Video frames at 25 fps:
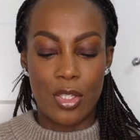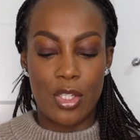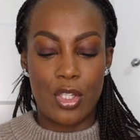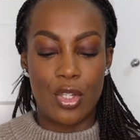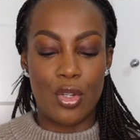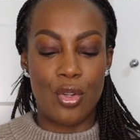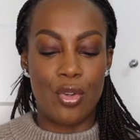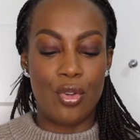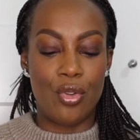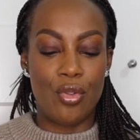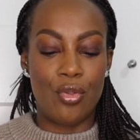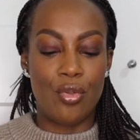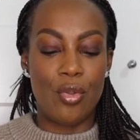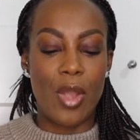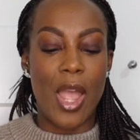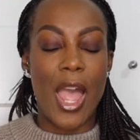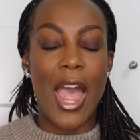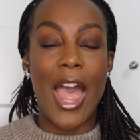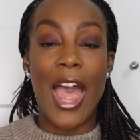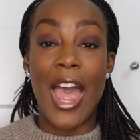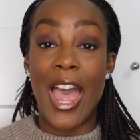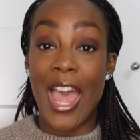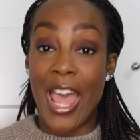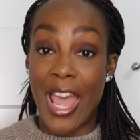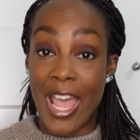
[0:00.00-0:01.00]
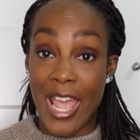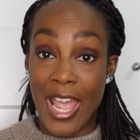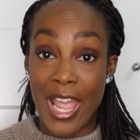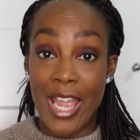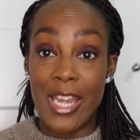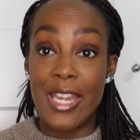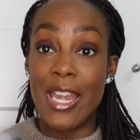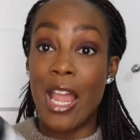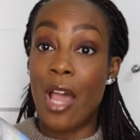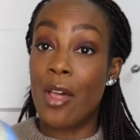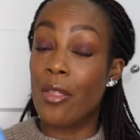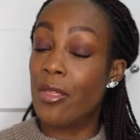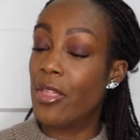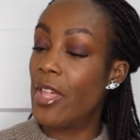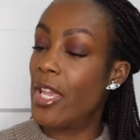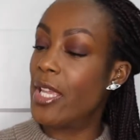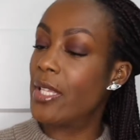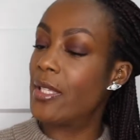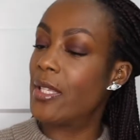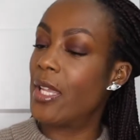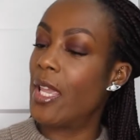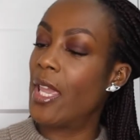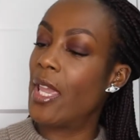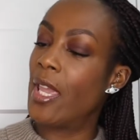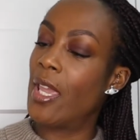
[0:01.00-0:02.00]
to hair. Now
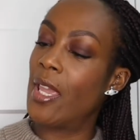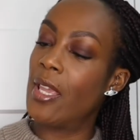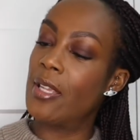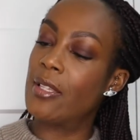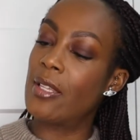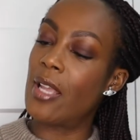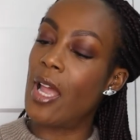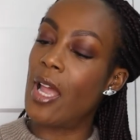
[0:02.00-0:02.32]
this is